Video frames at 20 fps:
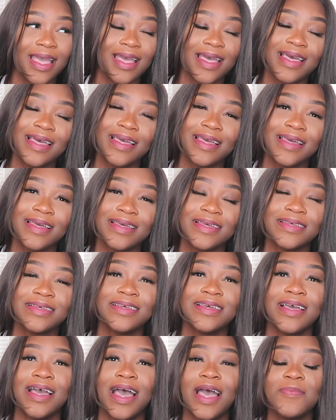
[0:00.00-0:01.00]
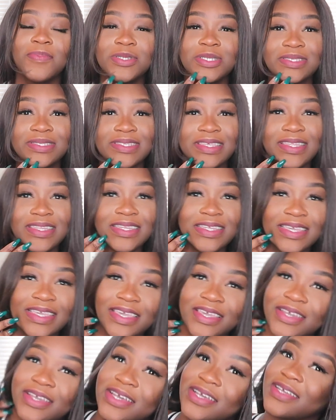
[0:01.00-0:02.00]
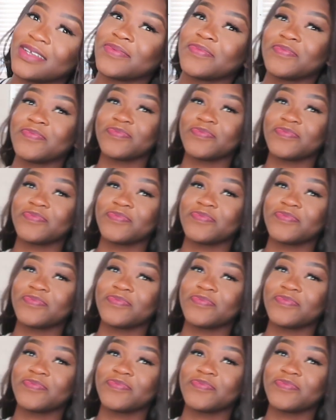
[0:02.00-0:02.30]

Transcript: I'm gonna just end it here.